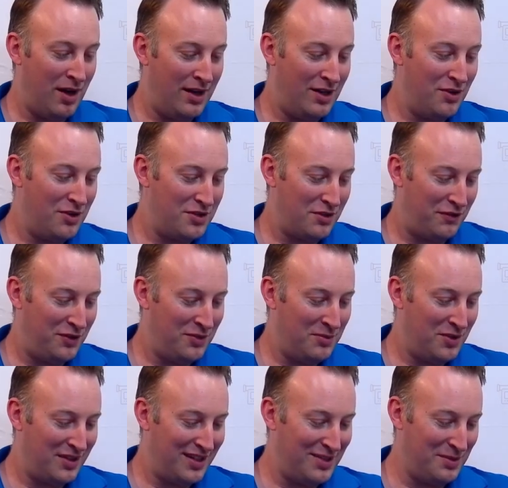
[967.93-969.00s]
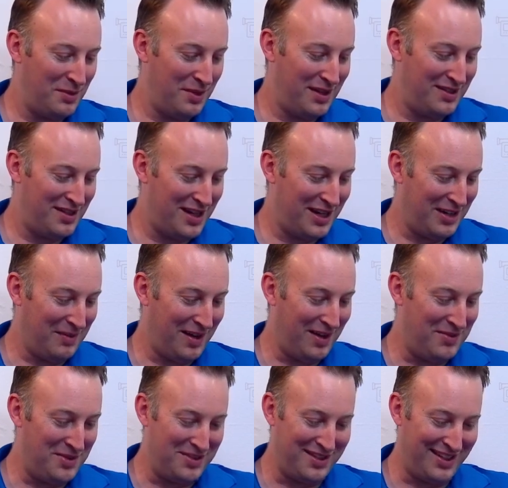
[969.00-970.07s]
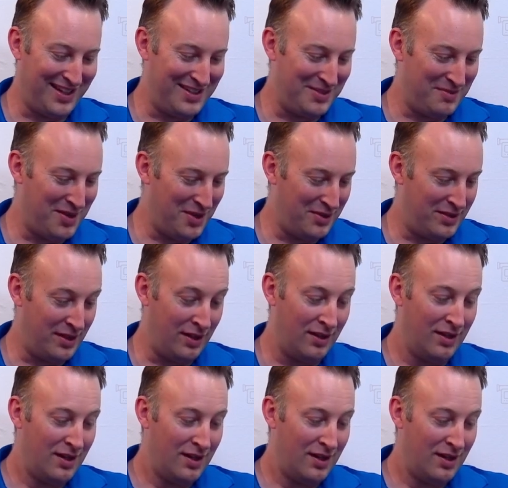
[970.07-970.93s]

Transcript: know there's a few more things we want to talk about. I'm just looking at some notes here.